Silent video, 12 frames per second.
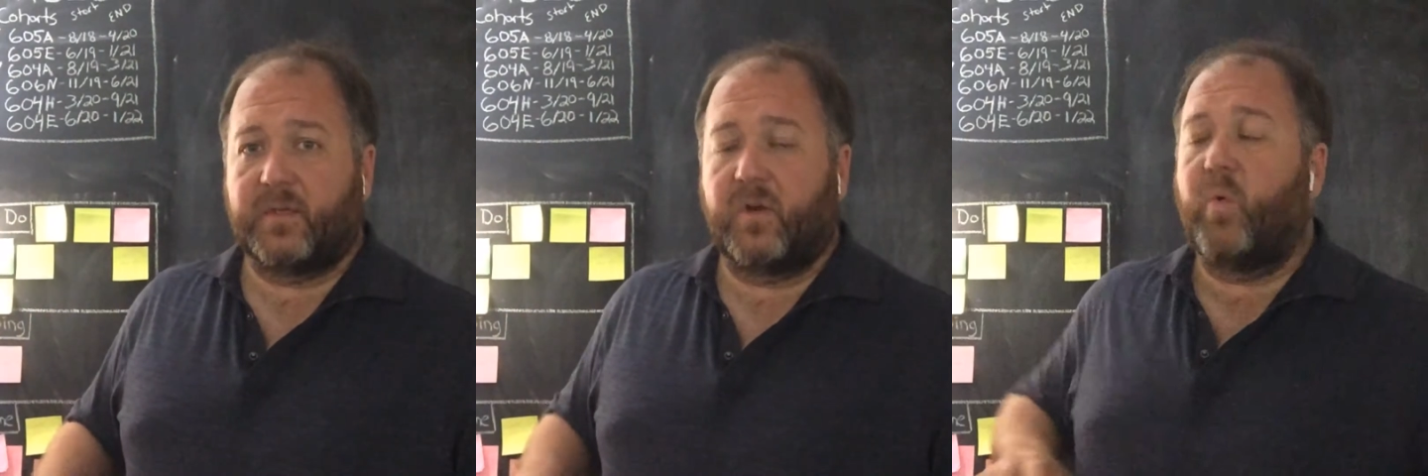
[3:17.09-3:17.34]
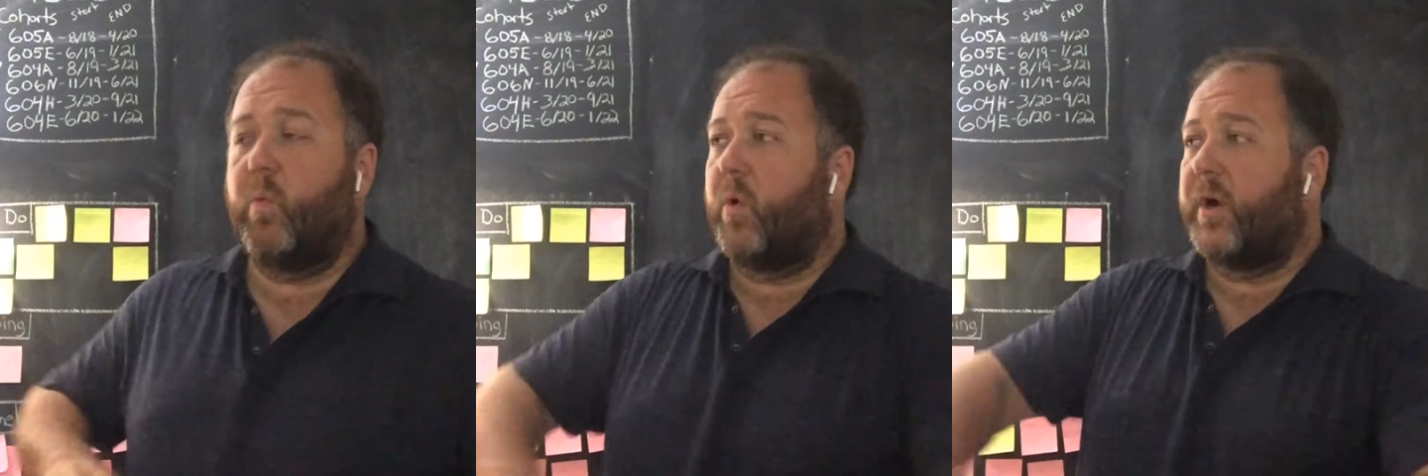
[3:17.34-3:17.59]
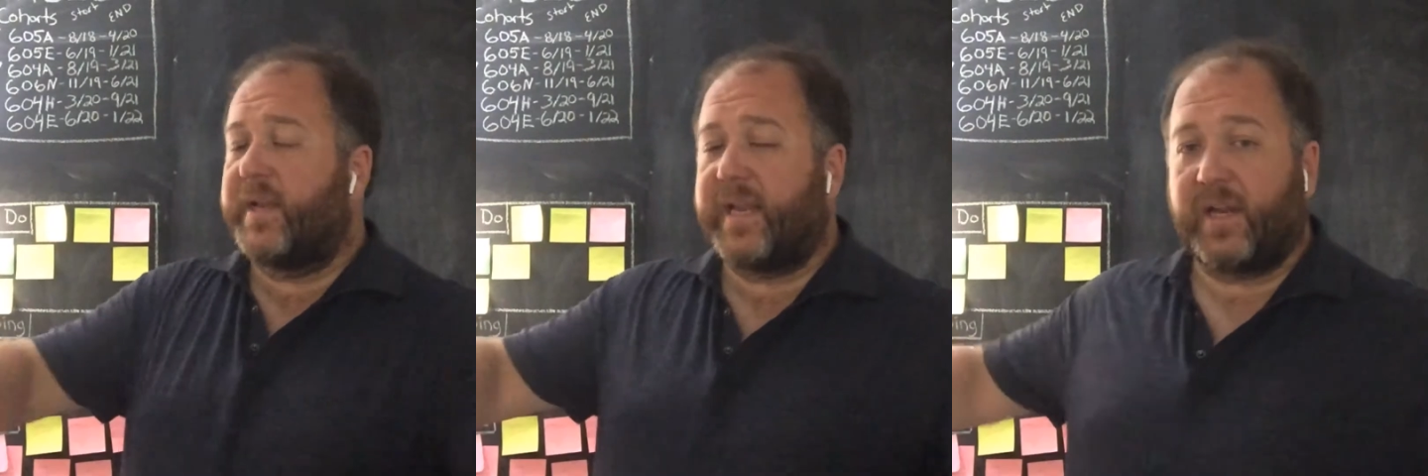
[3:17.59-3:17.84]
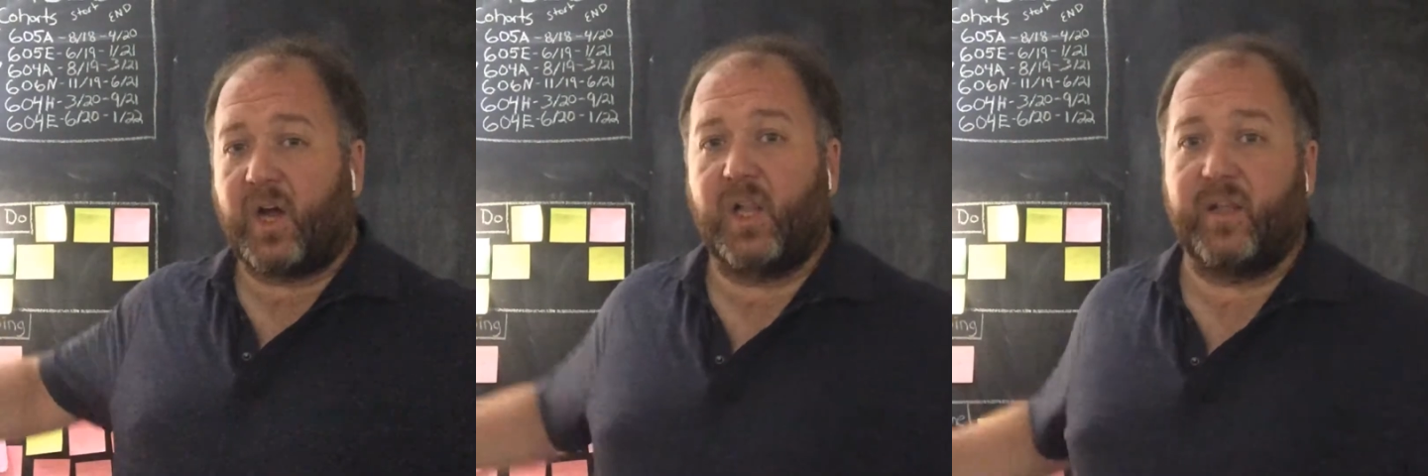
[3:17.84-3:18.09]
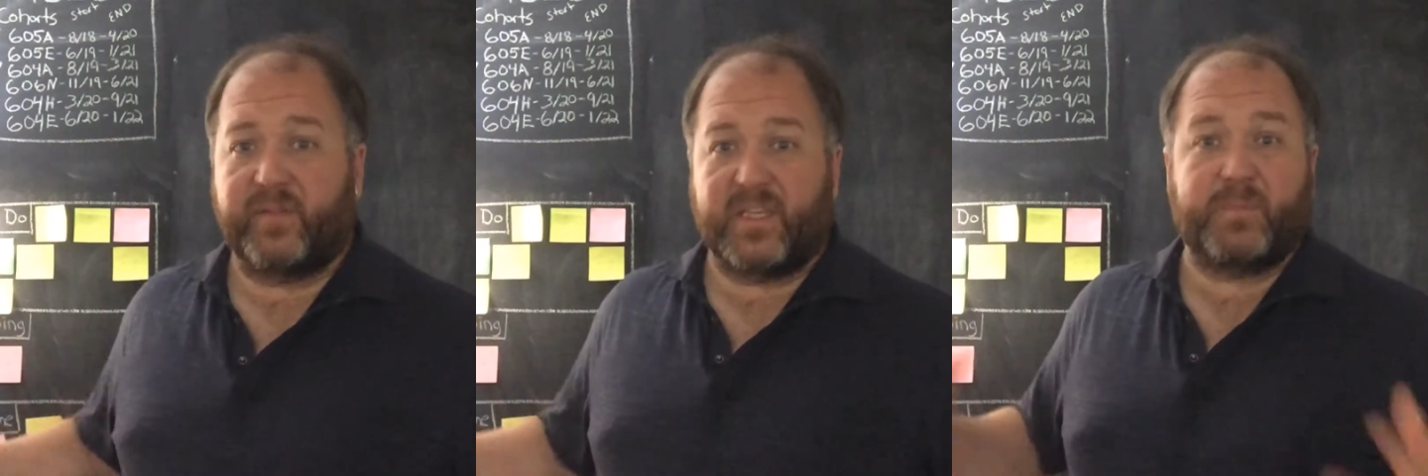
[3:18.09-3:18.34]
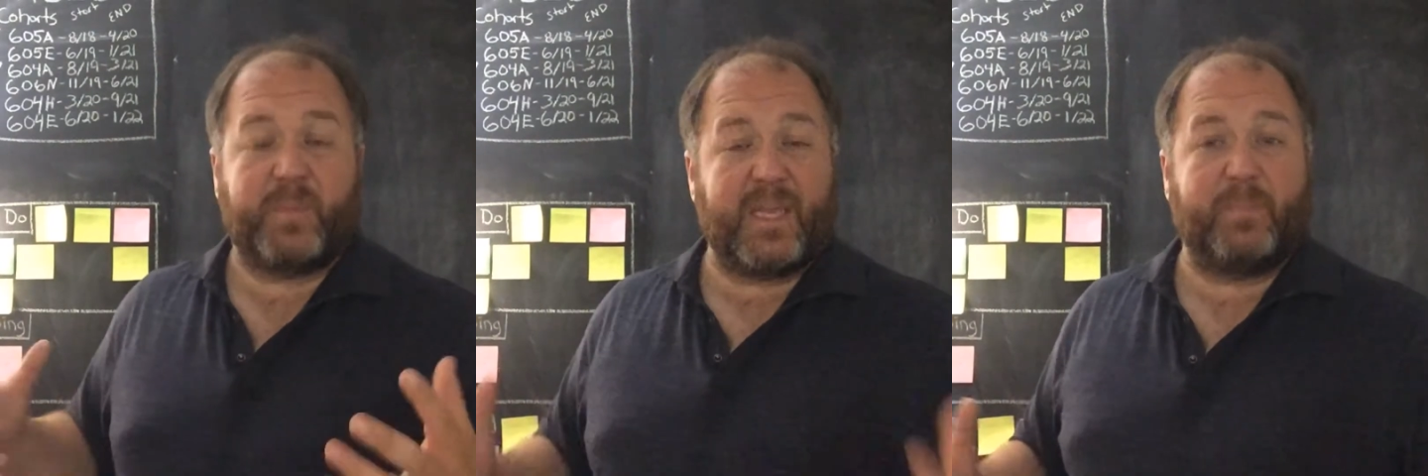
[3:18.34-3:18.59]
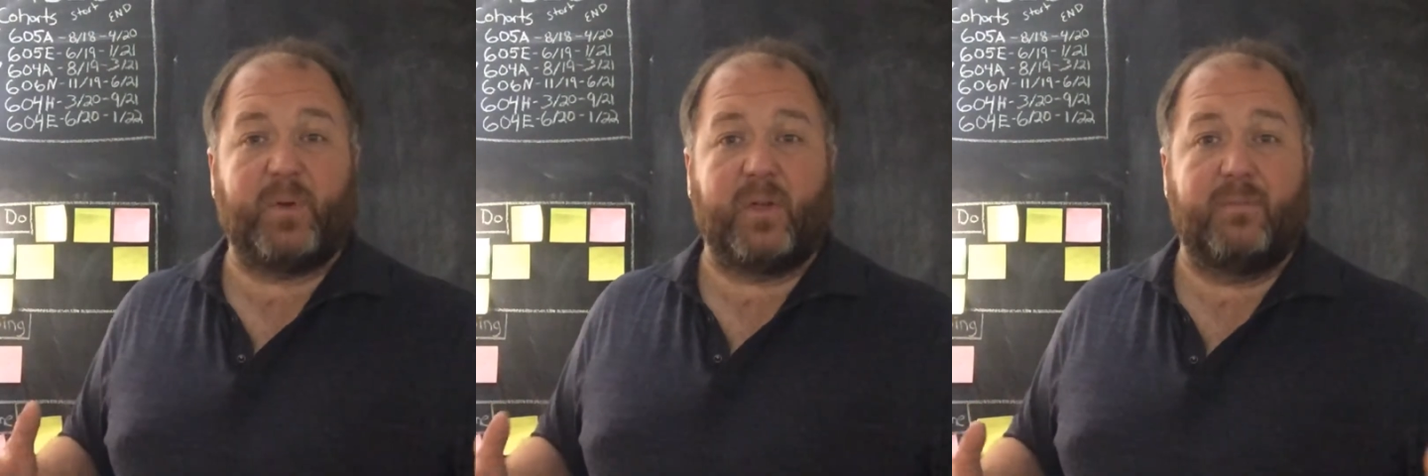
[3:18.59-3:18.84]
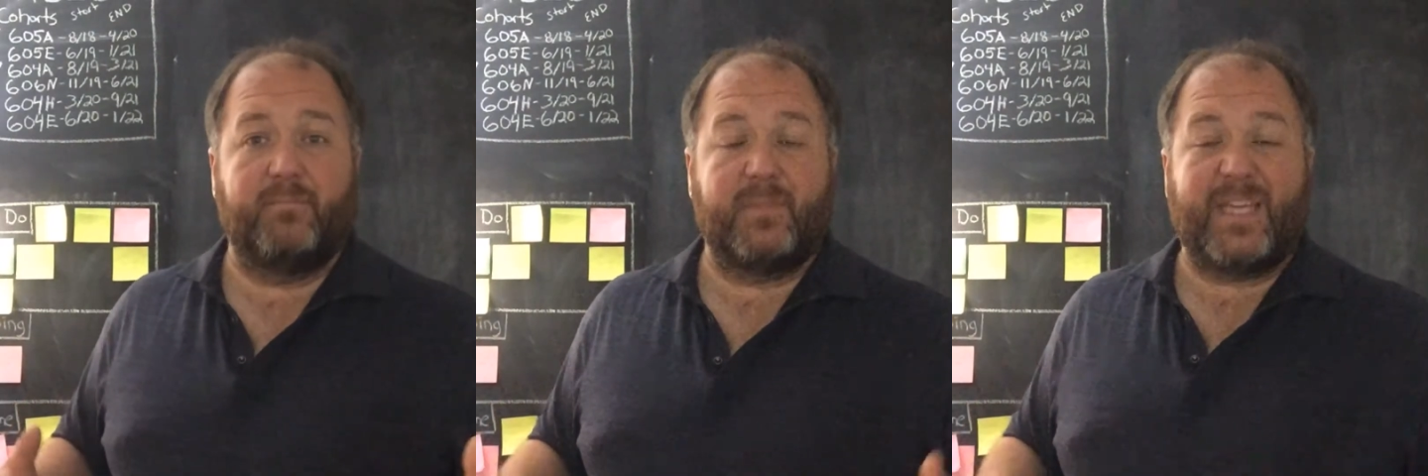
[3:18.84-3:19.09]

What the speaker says: coordinate all of these people,